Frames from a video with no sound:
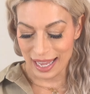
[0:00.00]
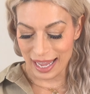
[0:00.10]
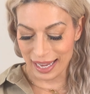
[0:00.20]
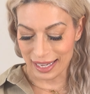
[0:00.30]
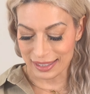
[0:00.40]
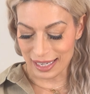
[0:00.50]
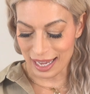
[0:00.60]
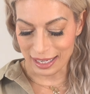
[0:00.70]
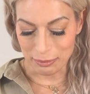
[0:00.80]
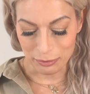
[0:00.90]
And
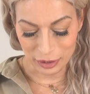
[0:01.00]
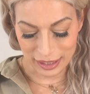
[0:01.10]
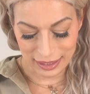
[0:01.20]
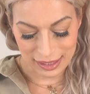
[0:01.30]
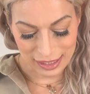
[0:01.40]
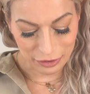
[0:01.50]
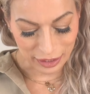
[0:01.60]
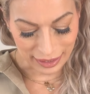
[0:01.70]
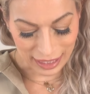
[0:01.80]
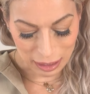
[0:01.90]
I'm really
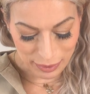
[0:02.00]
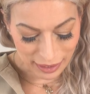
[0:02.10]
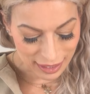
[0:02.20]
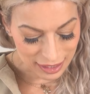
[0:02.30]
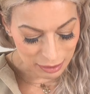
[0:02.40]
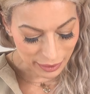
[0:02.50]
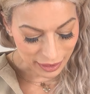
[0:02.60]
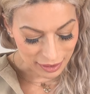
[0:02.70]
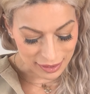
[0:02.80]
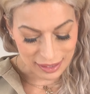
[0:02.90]
considering keeping this
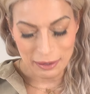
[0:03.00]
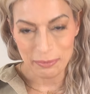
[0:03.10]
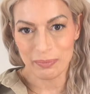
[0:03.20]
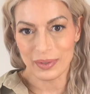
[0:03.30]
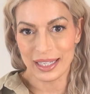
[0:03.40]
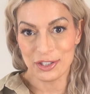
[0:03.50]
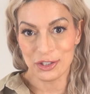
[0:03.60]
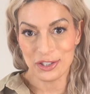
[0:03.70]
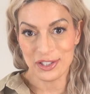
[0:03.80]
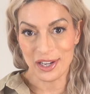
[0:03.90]
because it's
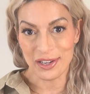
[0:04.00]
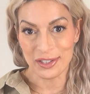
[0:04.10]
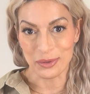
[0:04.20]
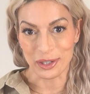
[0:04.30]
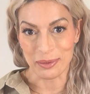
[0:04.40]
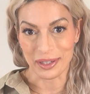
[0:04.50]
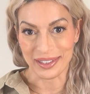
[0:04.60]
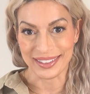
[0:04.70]
just adorable.